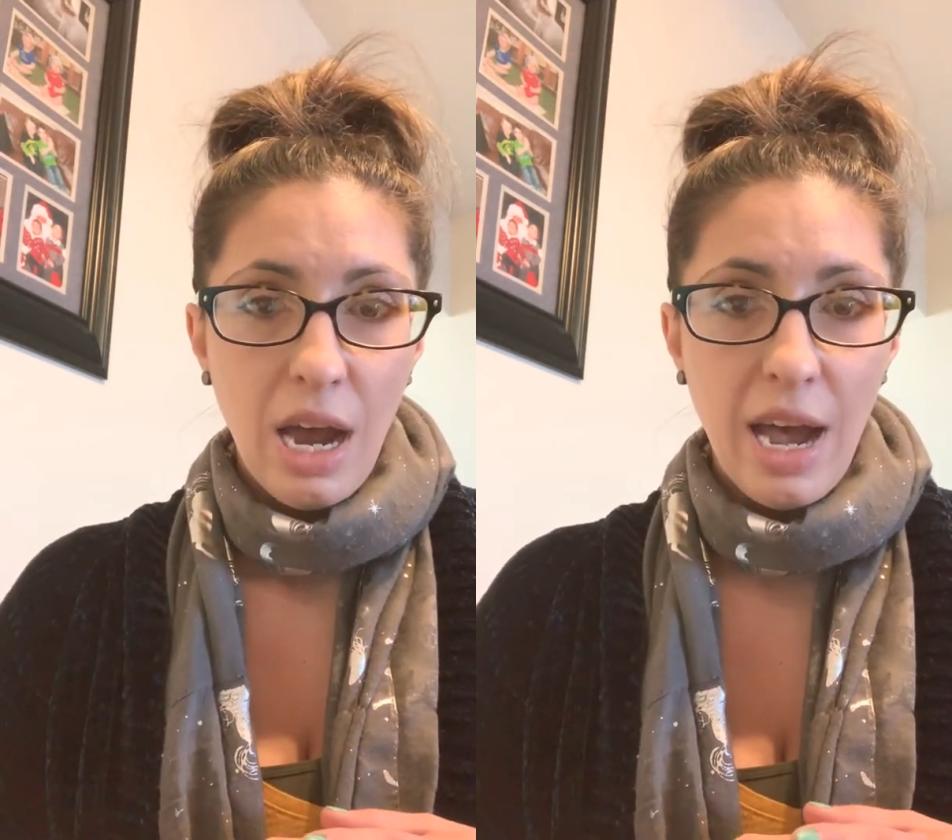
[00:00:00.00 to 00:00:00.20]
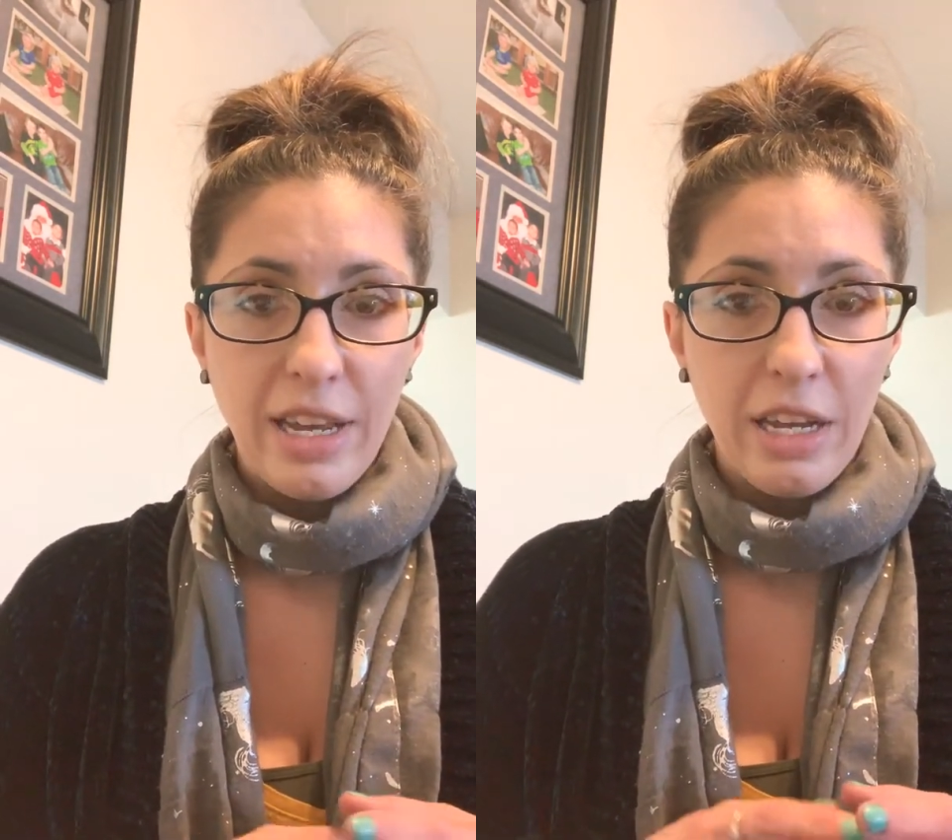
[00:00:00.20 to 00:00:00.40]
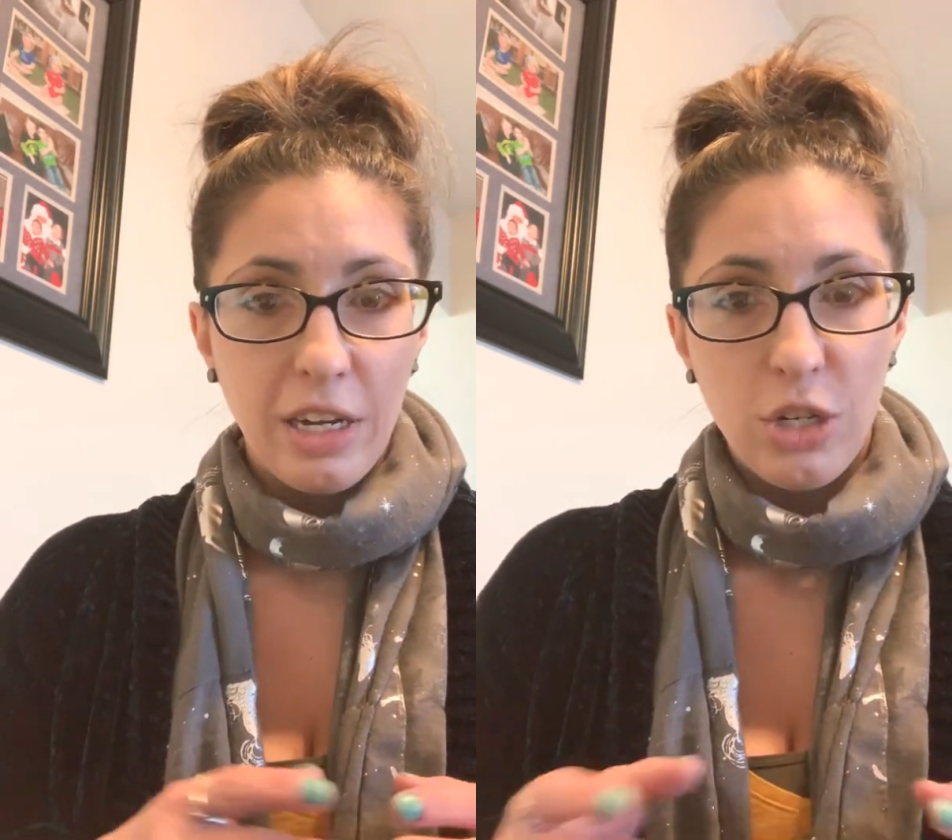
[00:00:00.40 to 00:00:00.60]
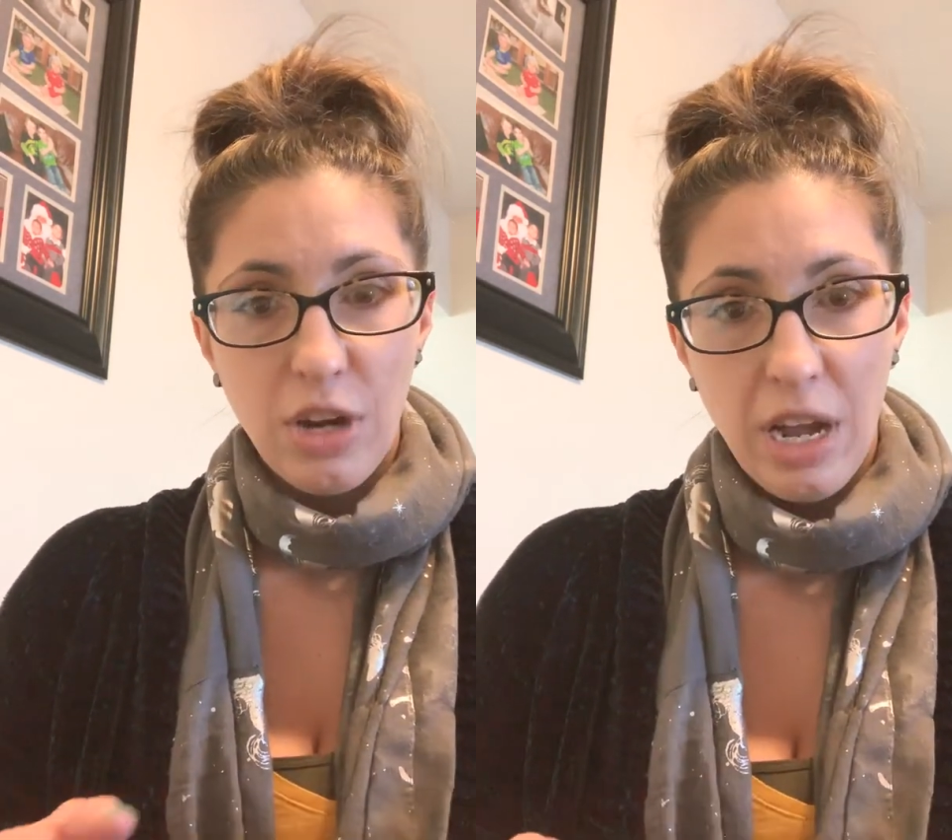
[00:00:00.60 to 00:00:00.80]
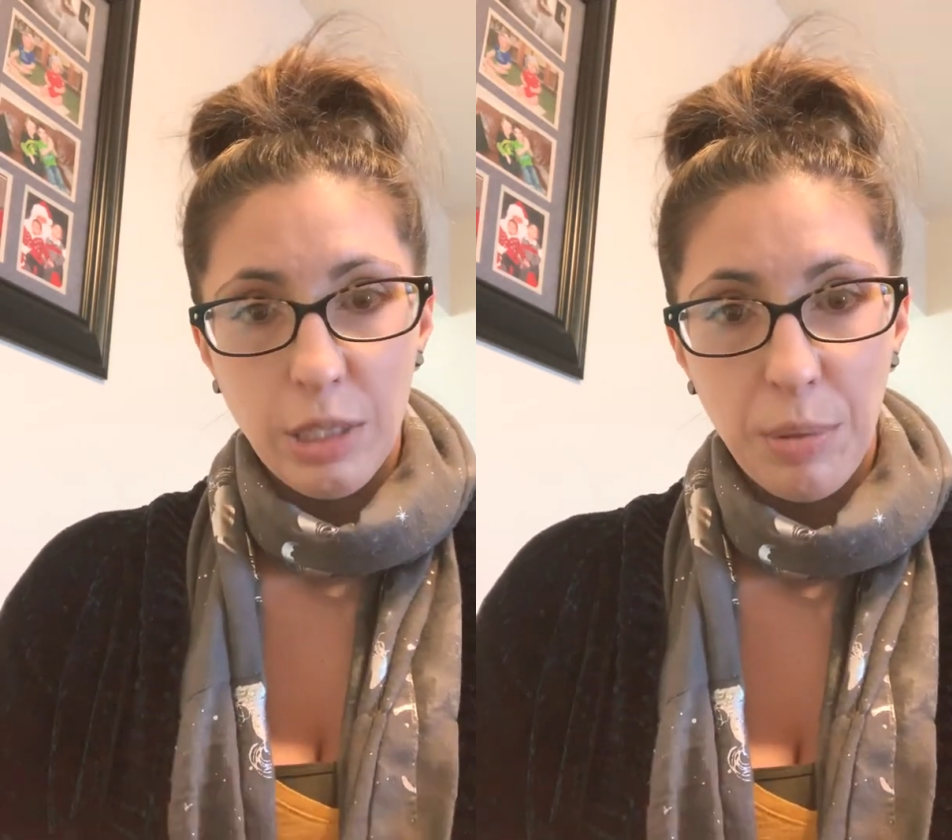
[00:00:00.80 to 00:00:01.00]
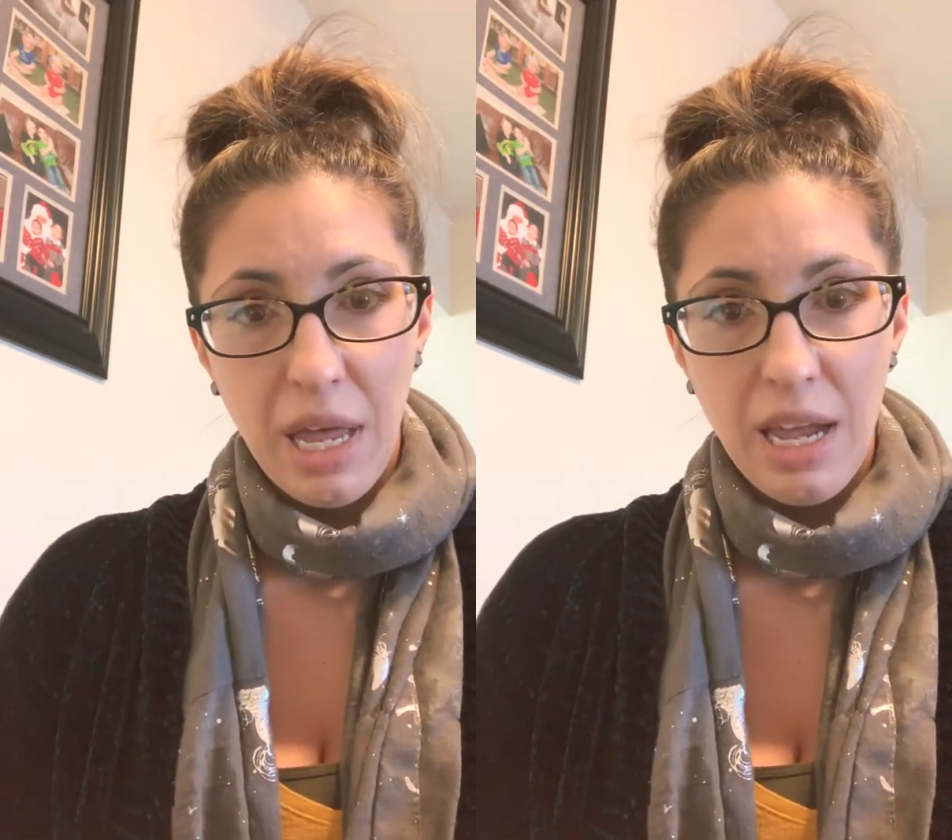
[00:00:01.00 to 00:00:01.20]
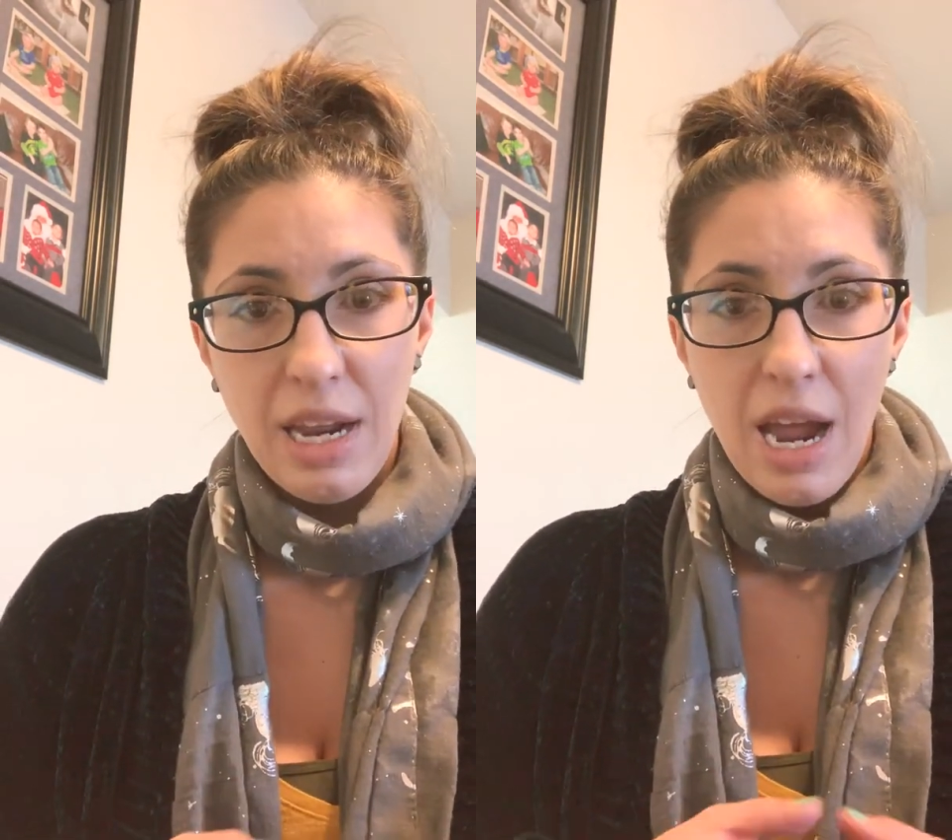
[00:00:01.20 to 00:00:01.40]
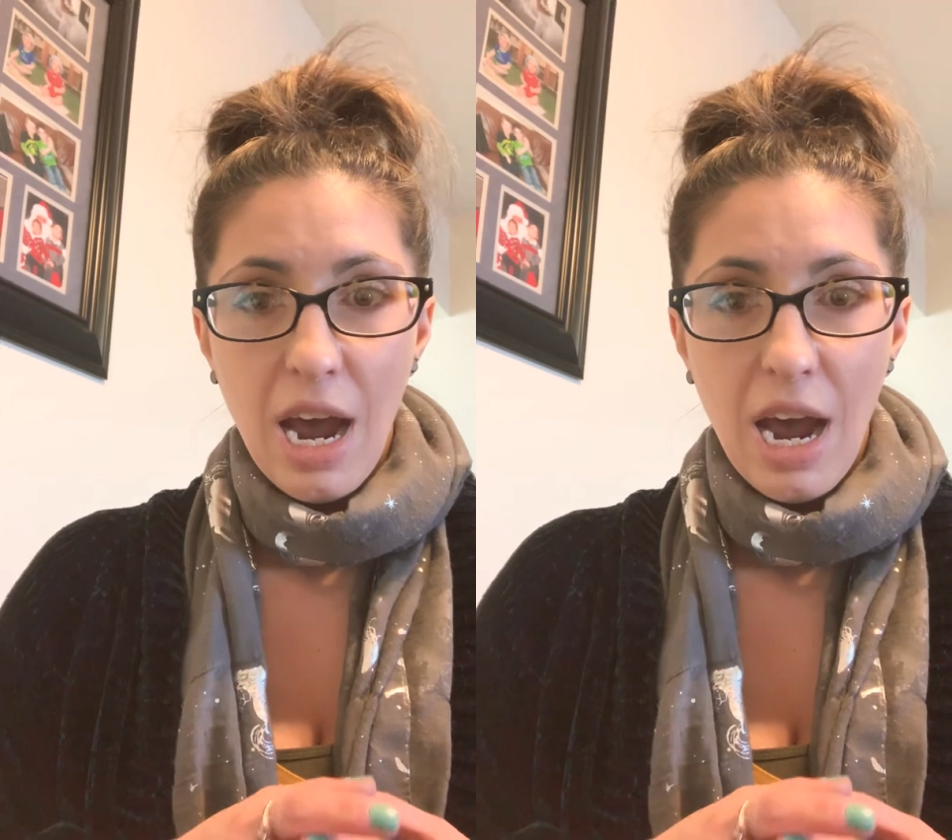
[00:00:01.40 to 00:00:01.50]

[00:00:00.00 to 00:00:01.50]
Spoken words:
I could get a transplant.